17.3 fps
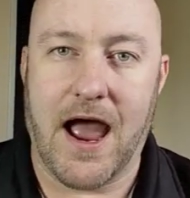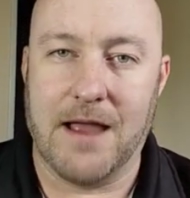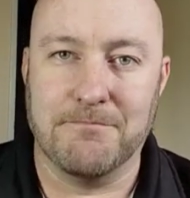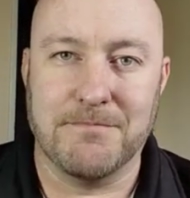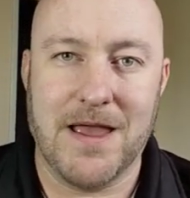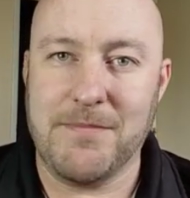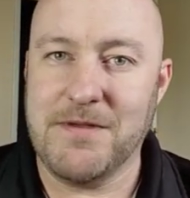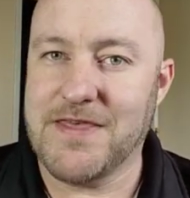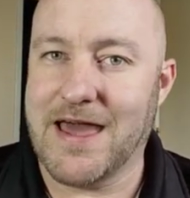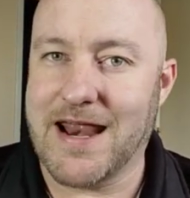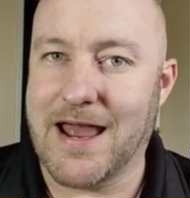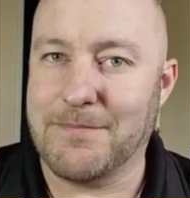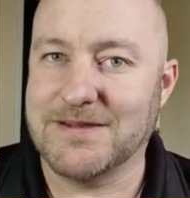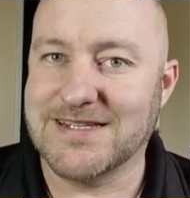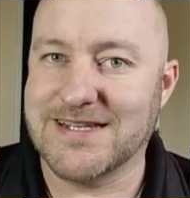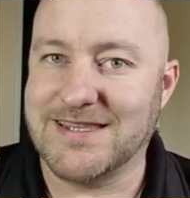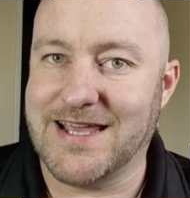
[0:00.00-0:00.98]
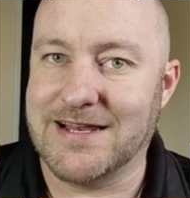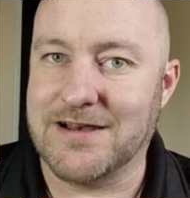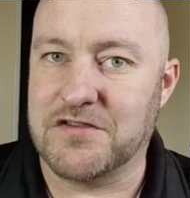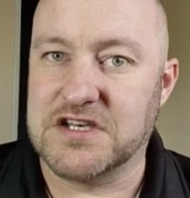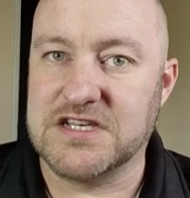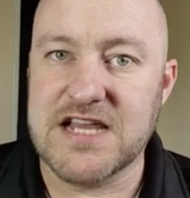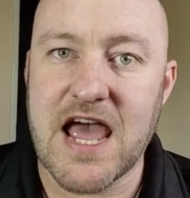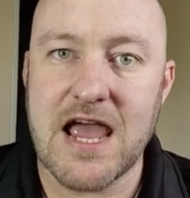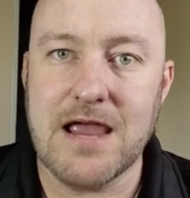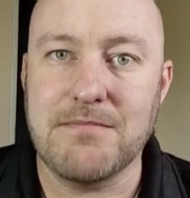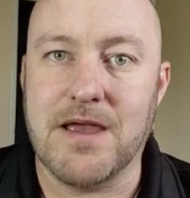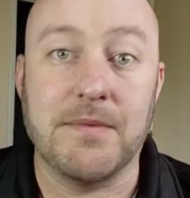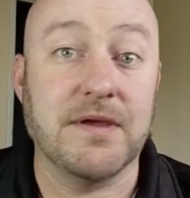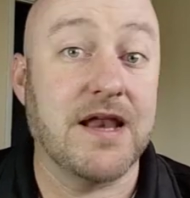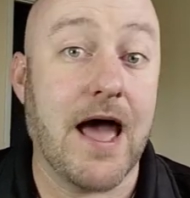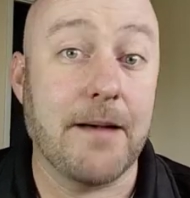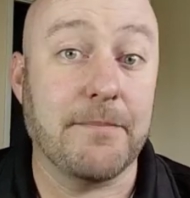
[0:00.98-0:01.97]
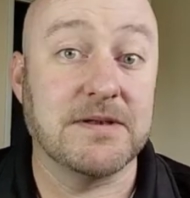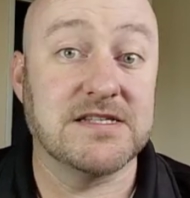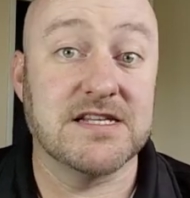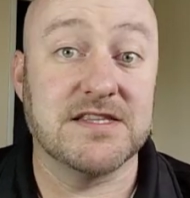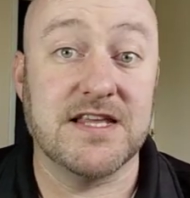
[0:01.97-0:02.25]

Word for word: Maybe that happens at the end of the day, maybe it happens